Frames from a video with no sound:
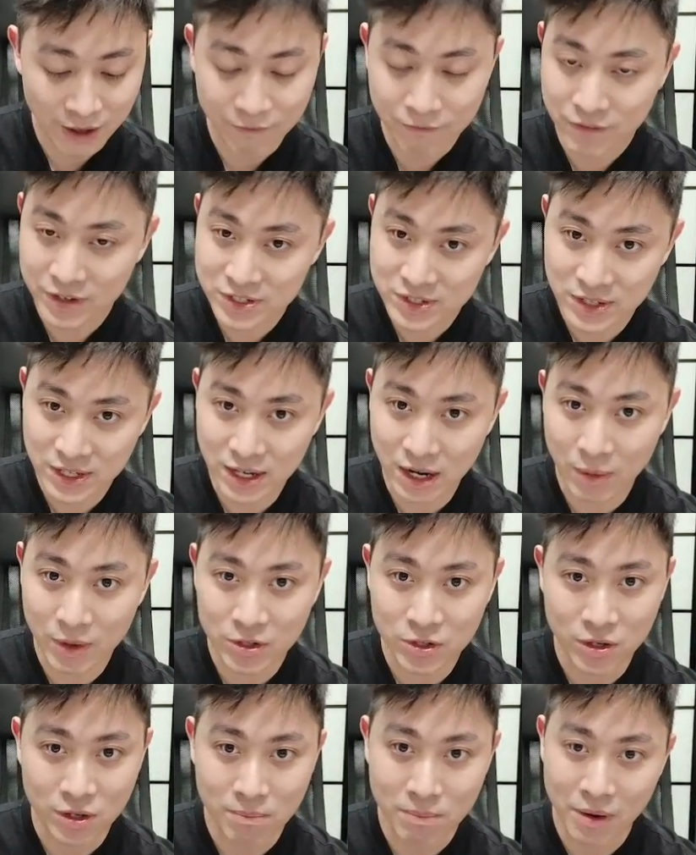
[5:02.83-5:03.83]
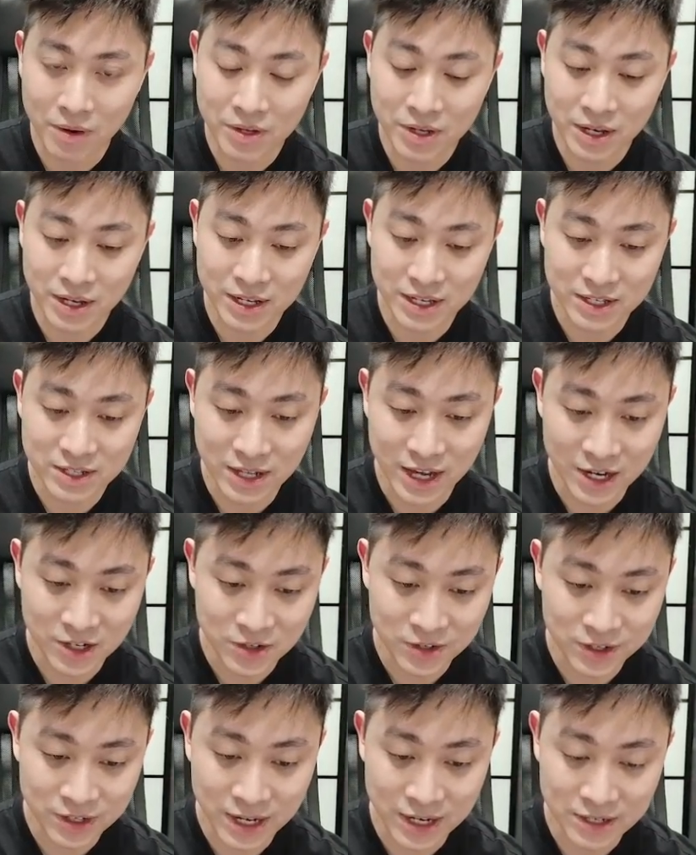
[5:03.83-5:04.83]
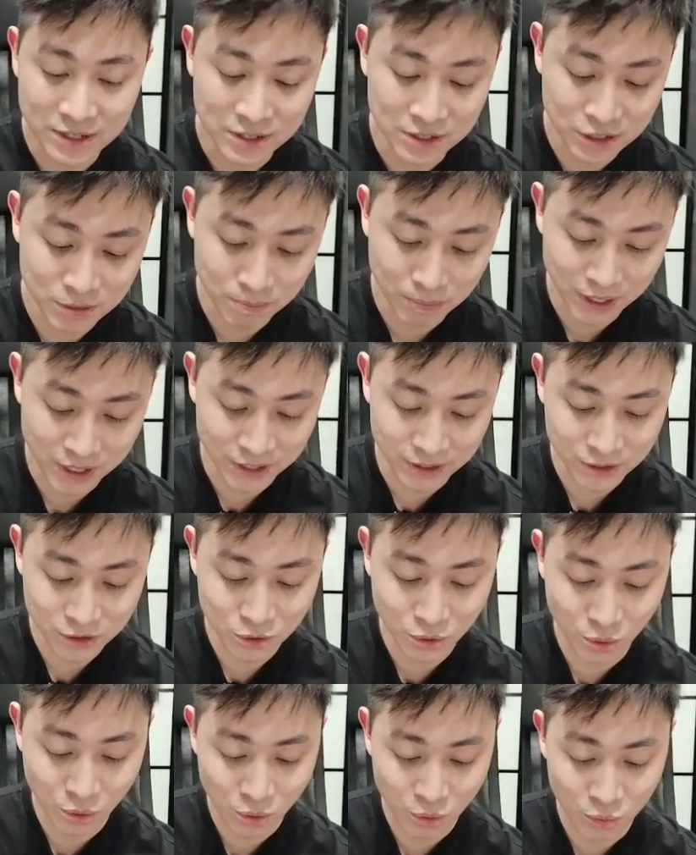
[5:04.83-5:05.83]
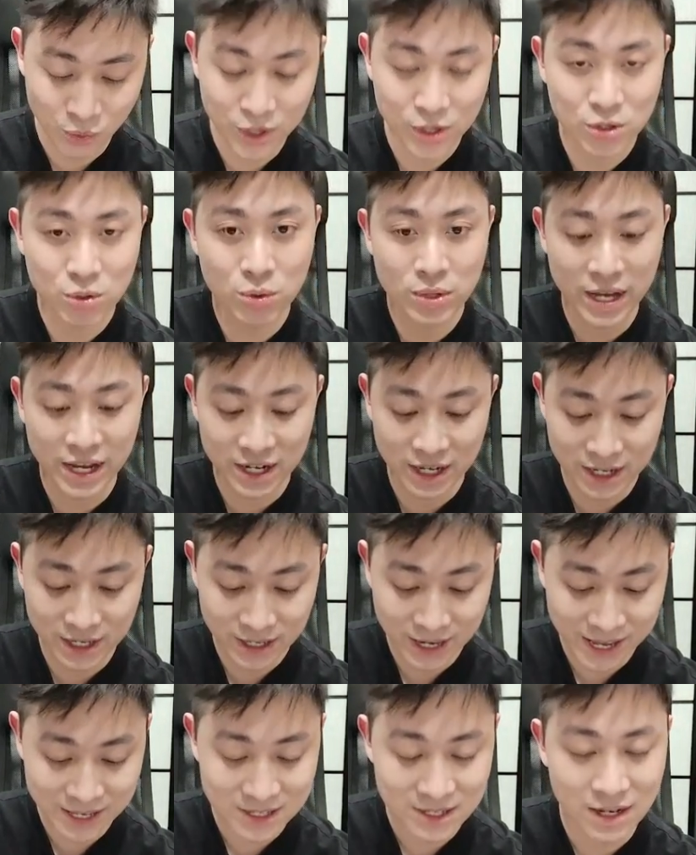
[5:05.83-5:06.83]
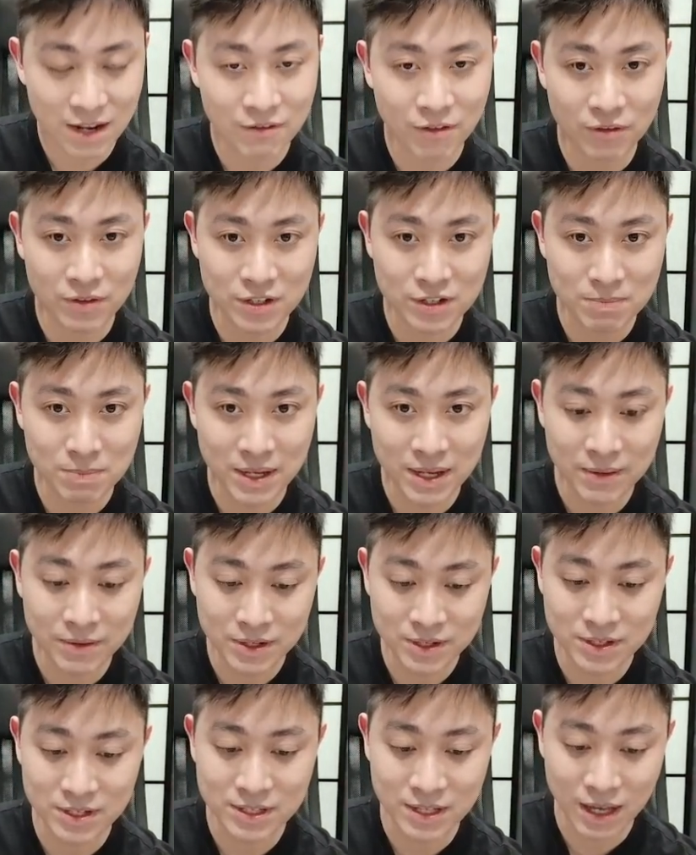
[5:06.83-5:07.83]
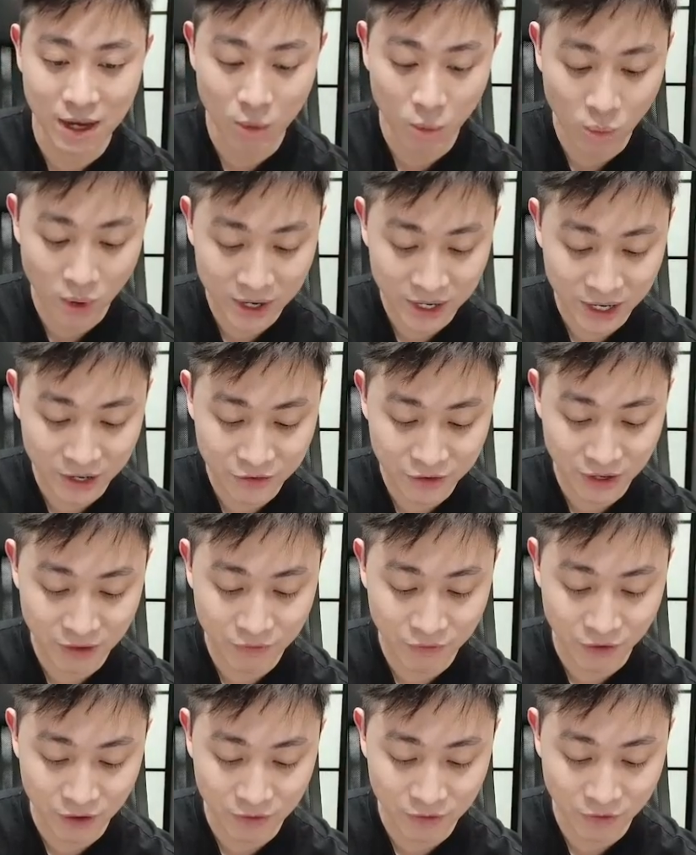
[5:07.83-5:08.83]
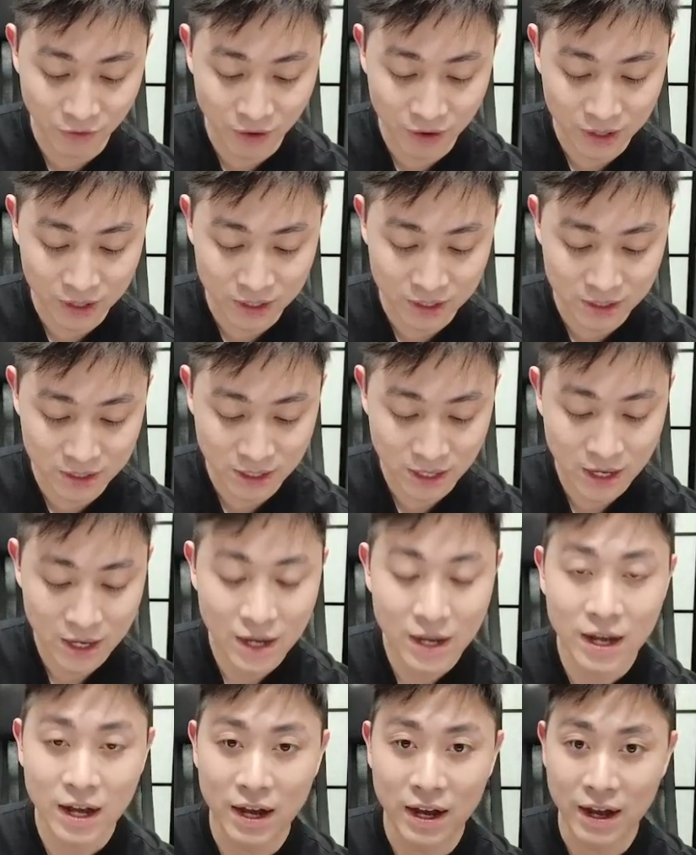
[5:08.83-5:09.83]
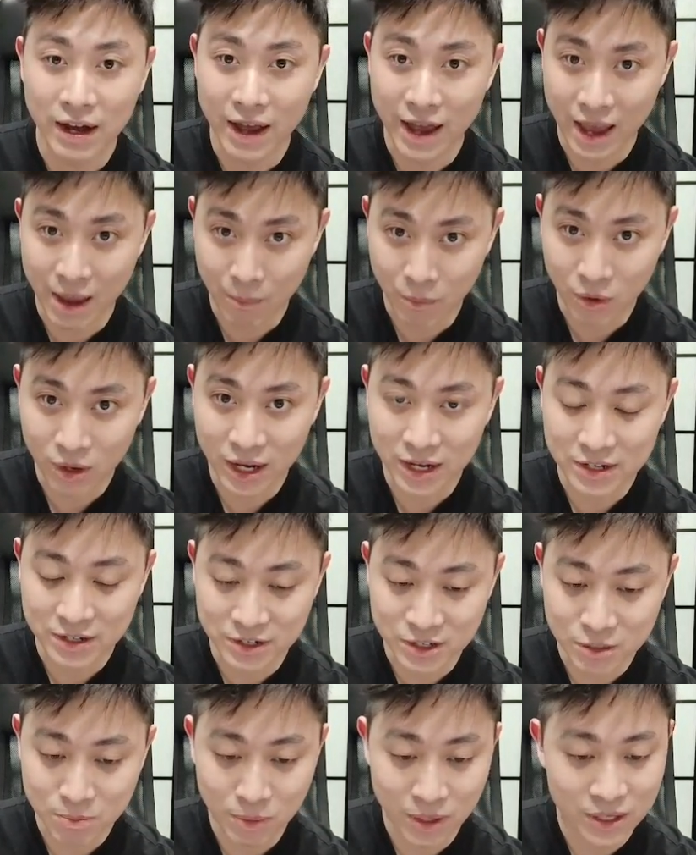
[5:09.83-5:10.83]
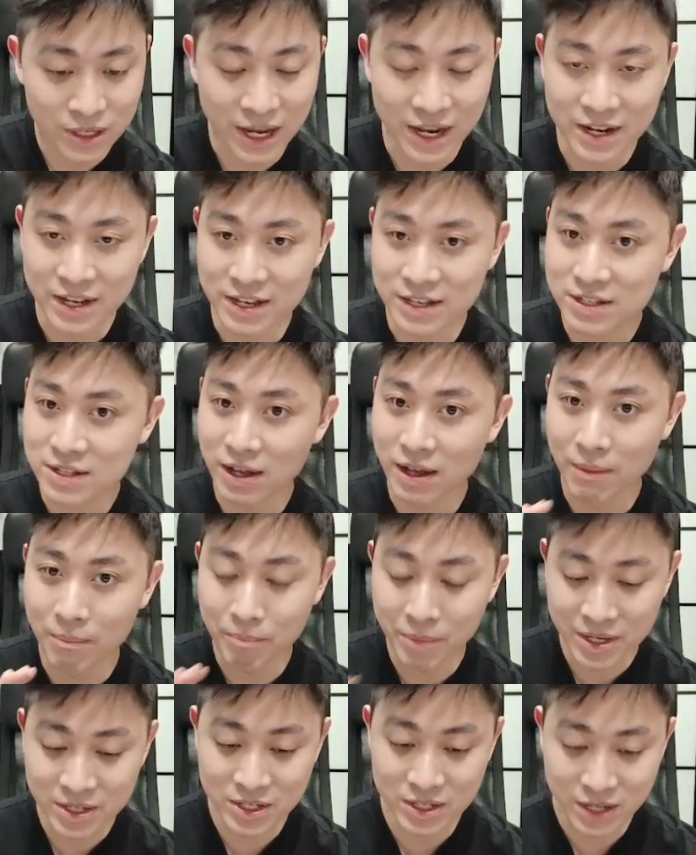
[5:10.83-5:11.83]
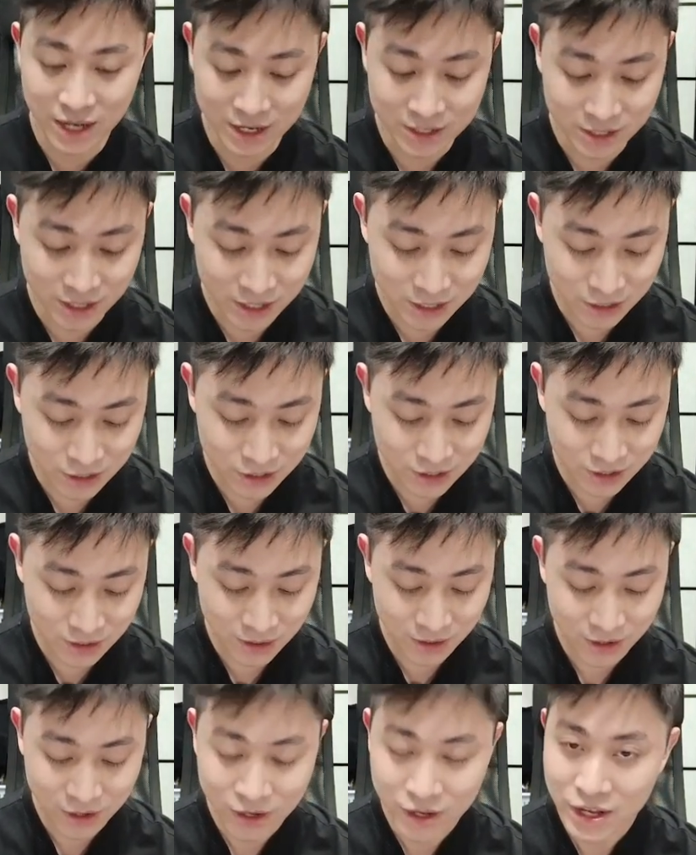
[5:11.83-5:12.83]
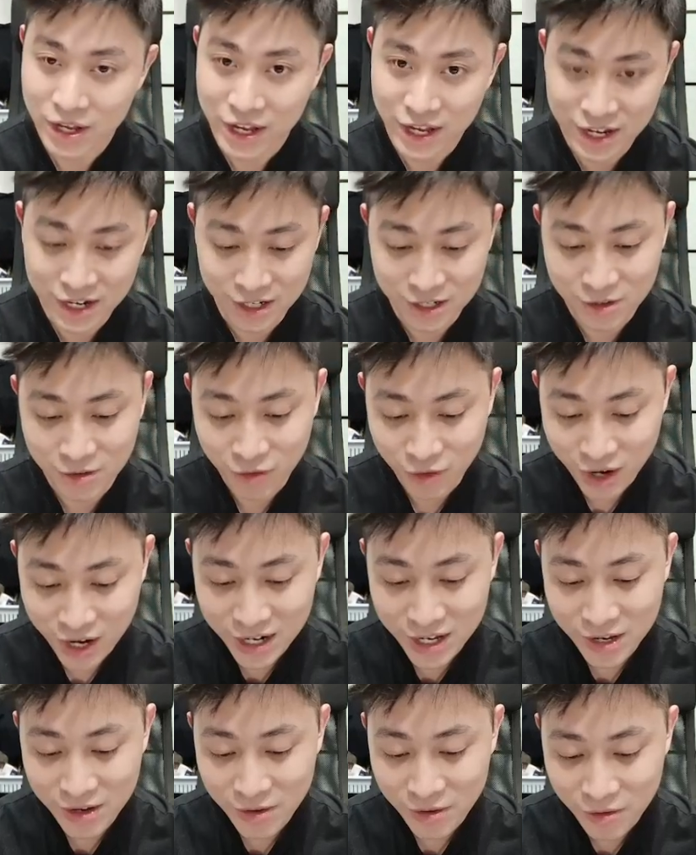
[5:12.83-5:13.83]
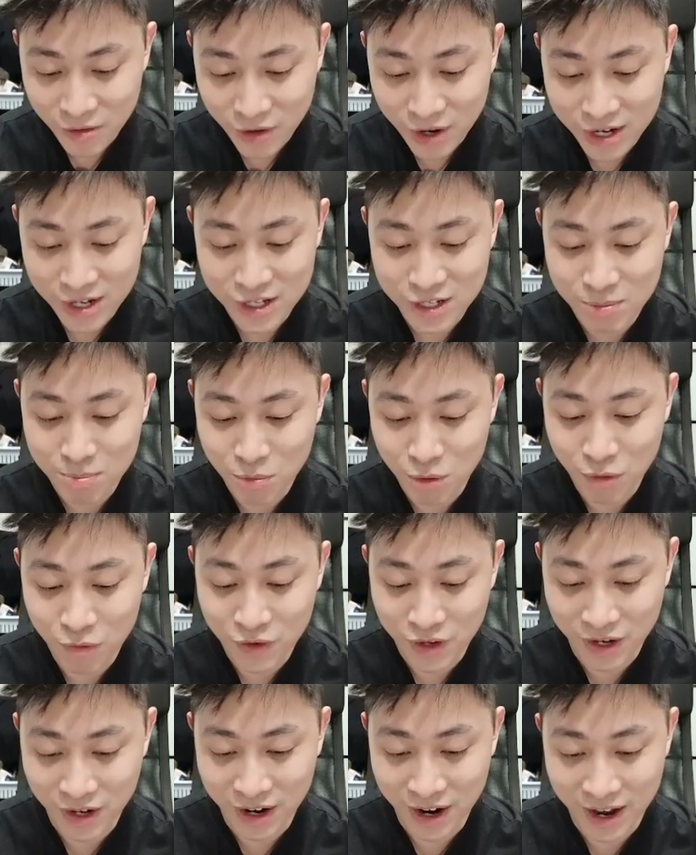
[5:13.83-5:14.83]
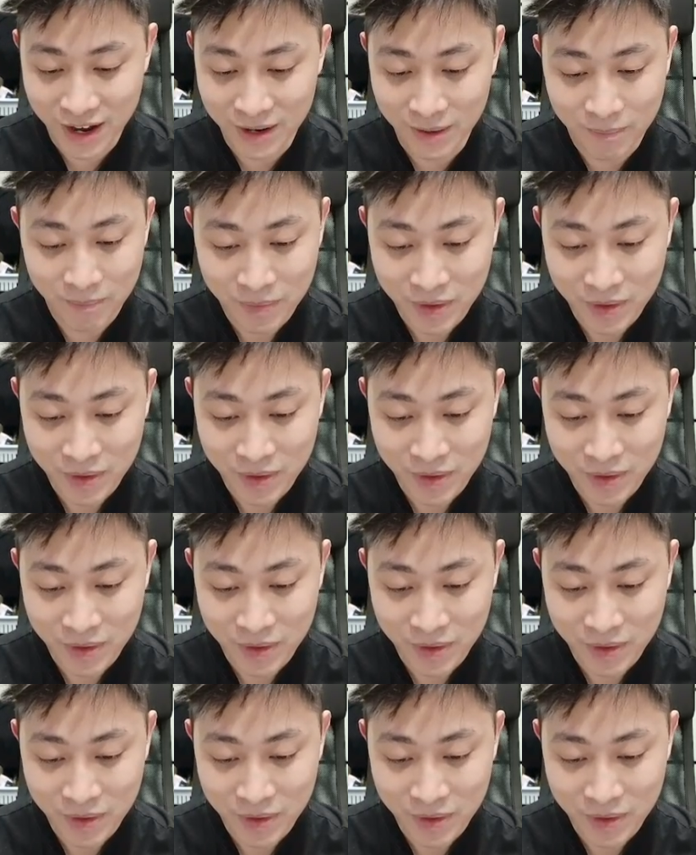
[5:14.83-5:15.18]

First thing I want to talk about here is actually that display. So we do get a next level display. This is a 144Hz AMOLED display that is amazing, guys. It is really smooth here, and